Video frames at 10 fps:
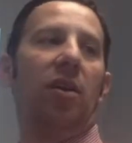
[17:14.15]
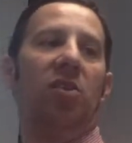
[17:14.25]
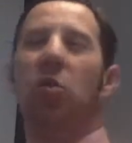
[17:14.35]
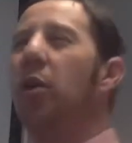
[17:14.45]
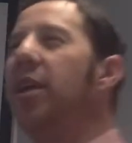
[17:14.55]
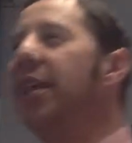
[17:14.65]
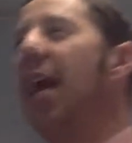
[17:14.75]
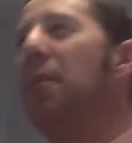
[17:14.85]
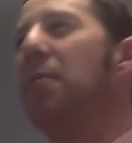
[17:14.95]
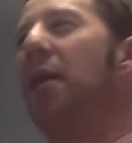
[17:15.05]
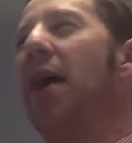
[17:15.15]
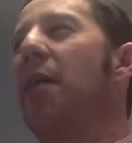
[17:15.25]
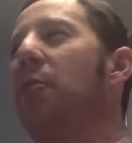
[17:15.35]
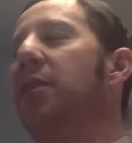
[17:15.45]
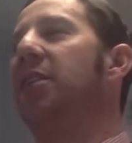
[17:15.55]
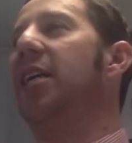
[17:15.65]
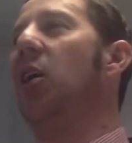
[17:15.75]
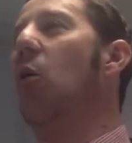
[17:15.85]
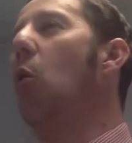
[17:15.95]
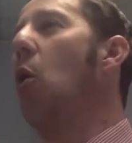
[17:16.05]
So what do you think I mean by that when we say
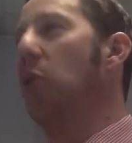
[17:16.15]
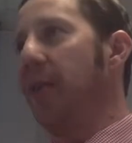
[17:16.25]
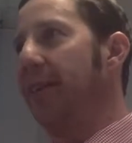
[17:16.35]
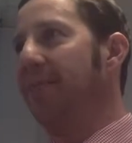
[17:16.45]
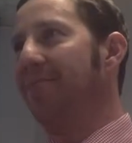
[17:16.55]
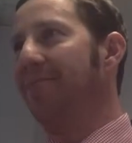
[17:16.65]
equality?